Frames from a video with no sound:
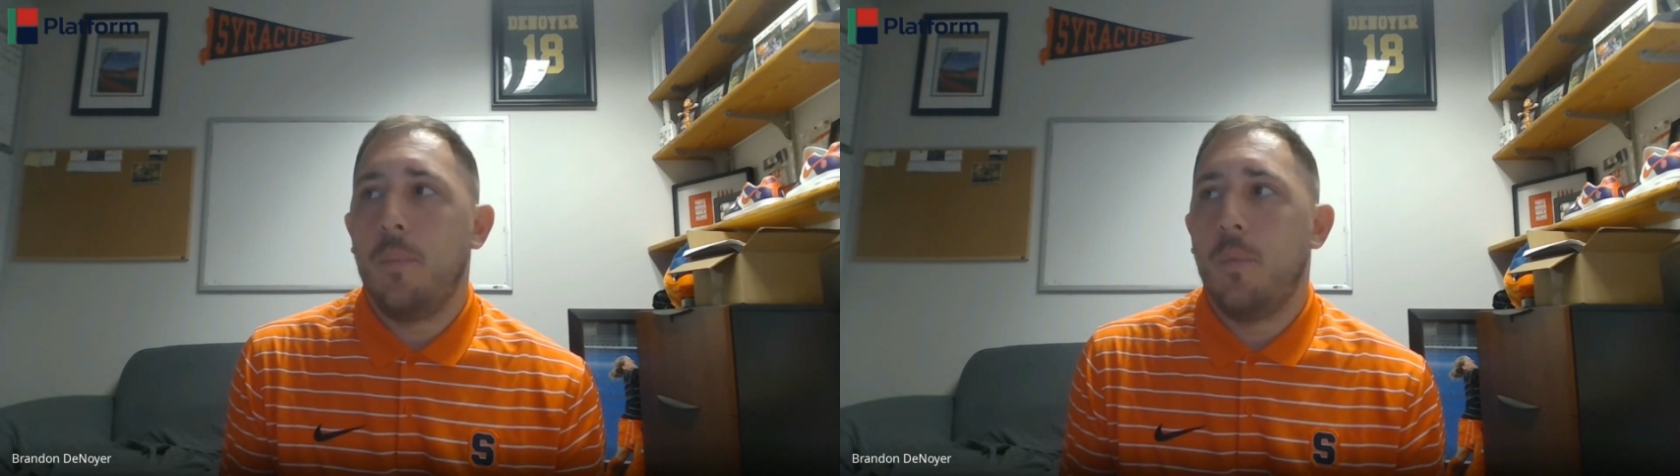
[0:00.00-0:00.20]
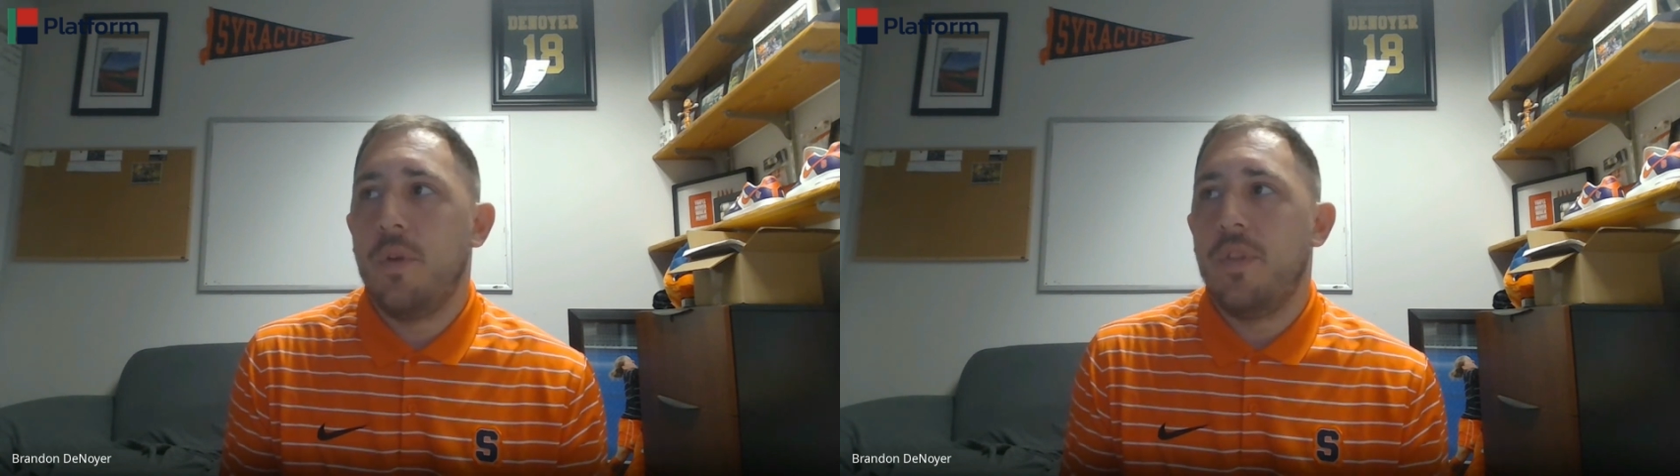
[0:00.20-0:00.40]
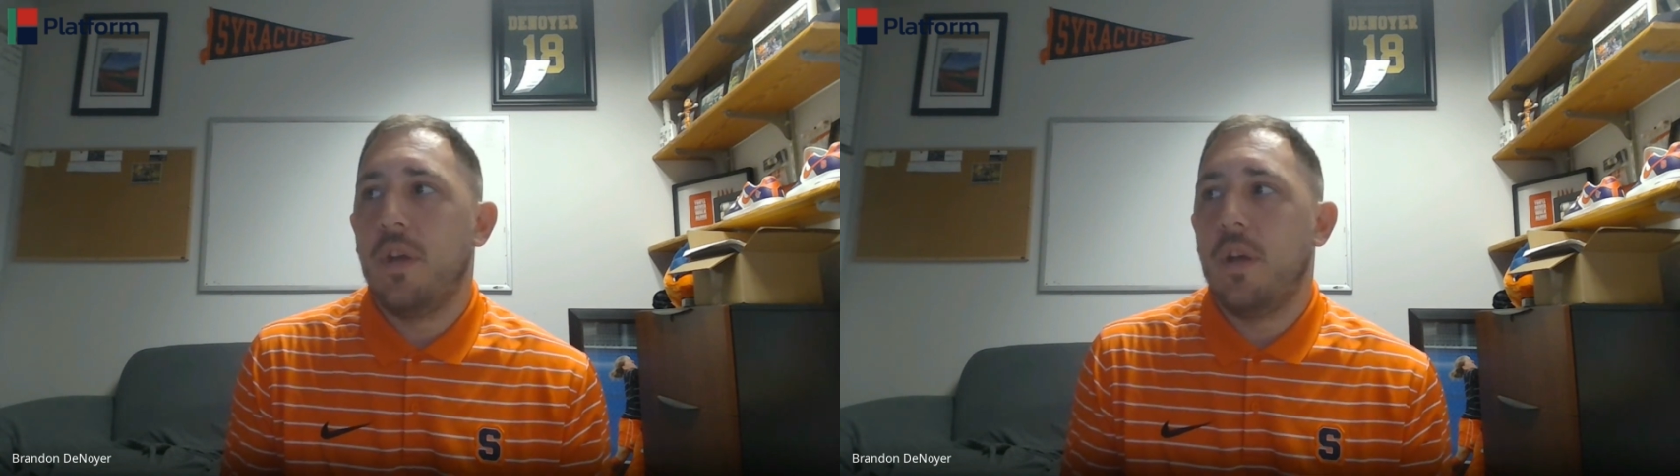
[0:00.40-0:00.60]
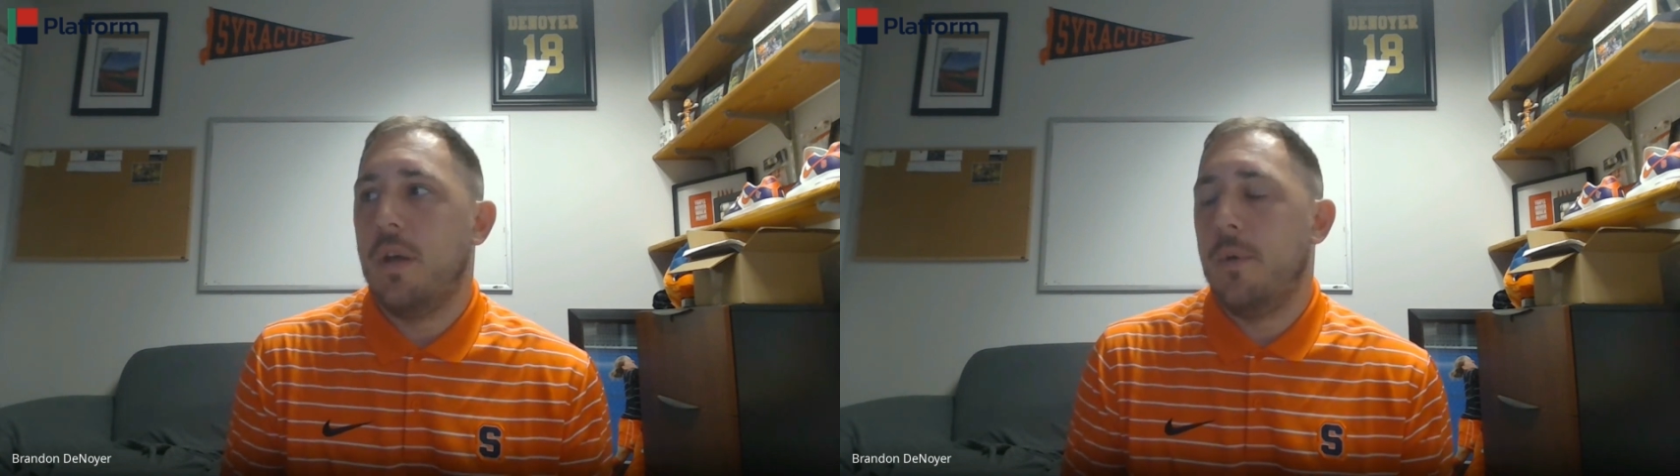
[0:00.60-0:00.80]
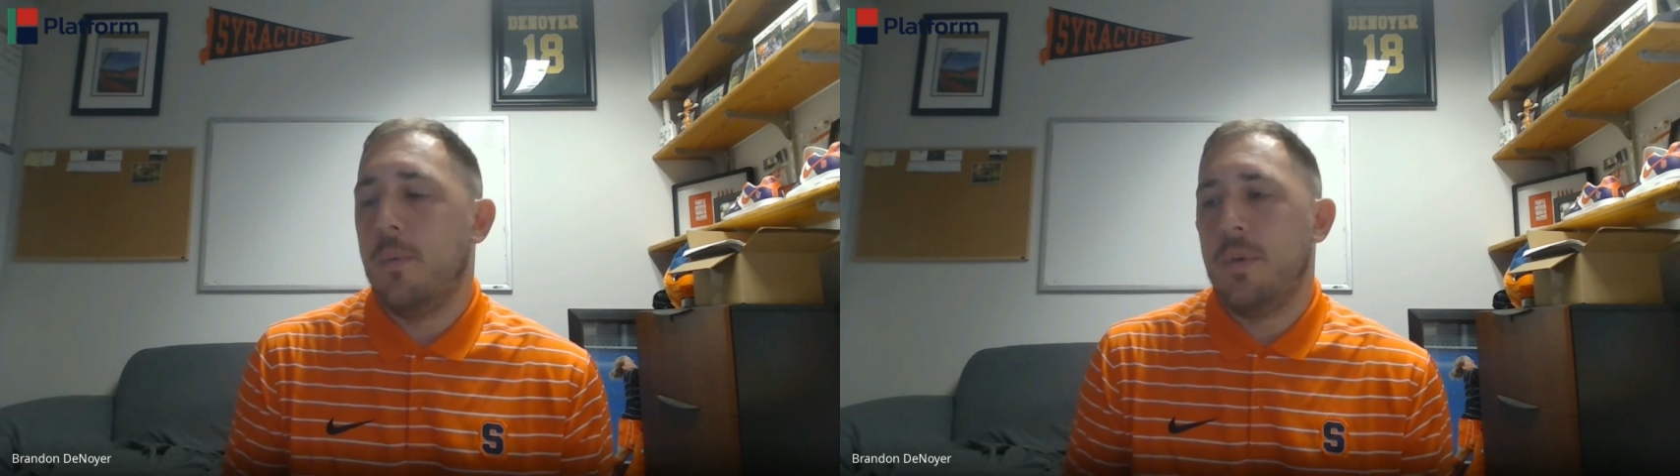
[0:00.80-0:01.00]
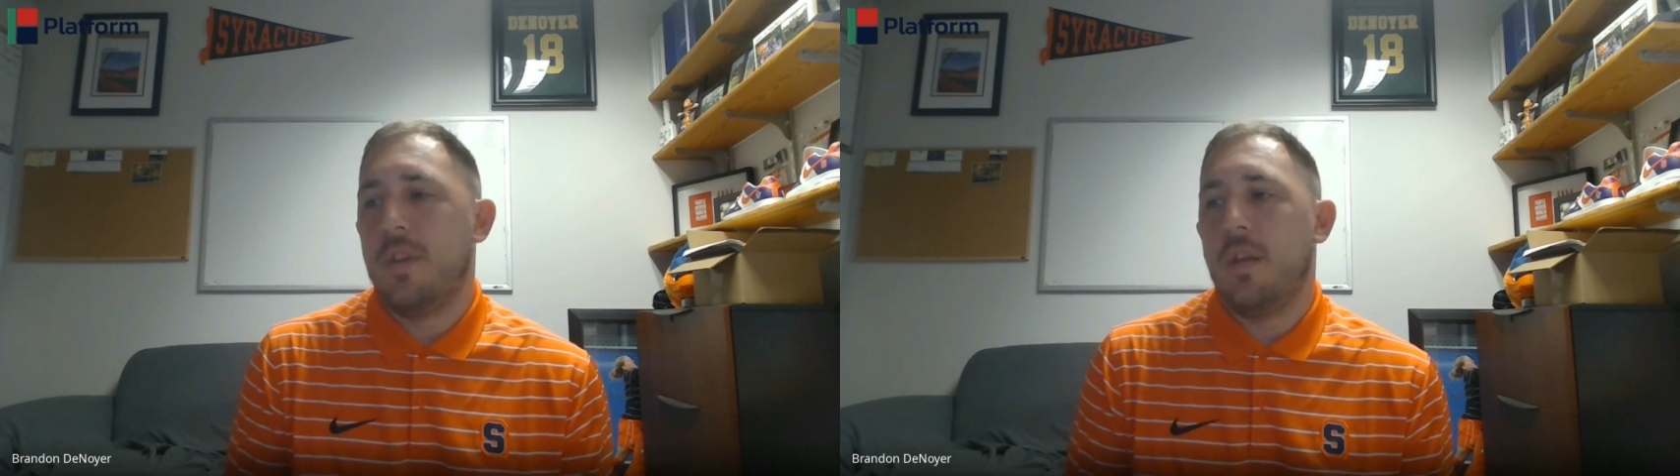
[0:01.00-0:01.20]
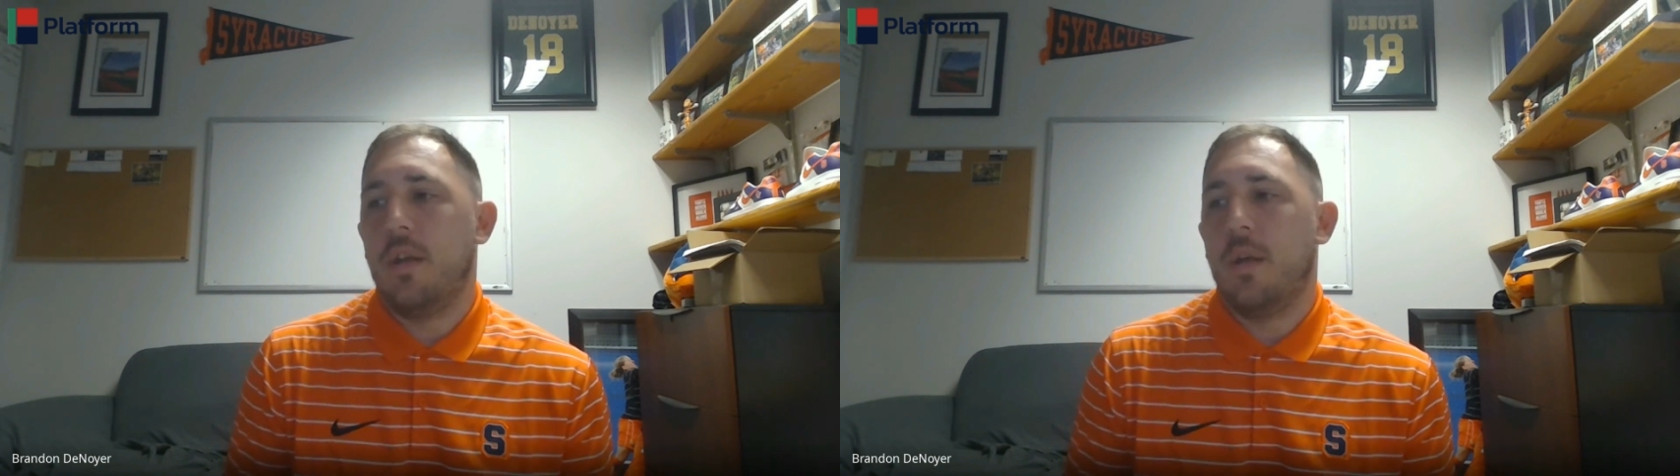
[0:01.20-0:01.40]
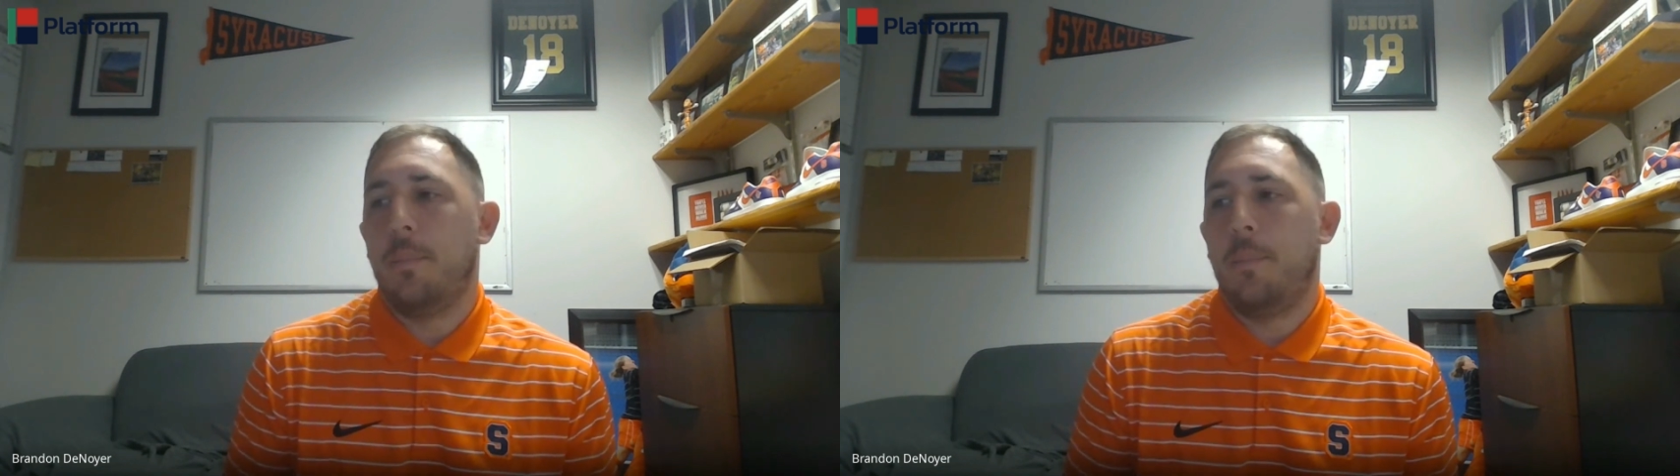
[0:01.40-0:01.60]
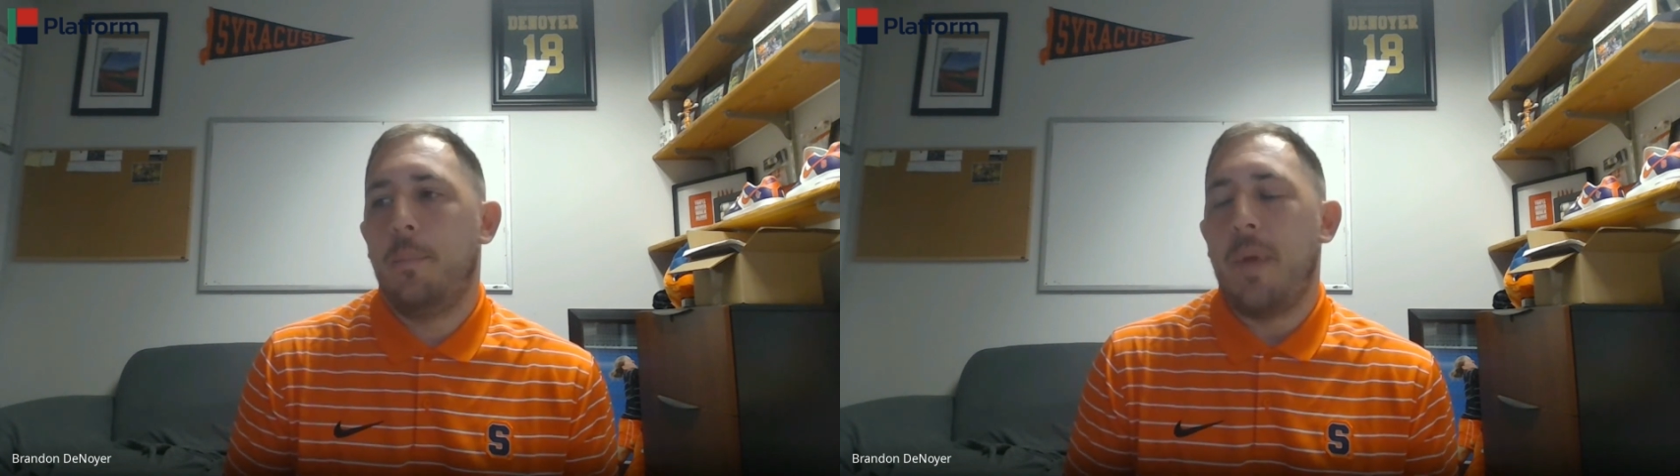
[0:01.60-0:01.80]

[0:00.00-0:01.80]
with the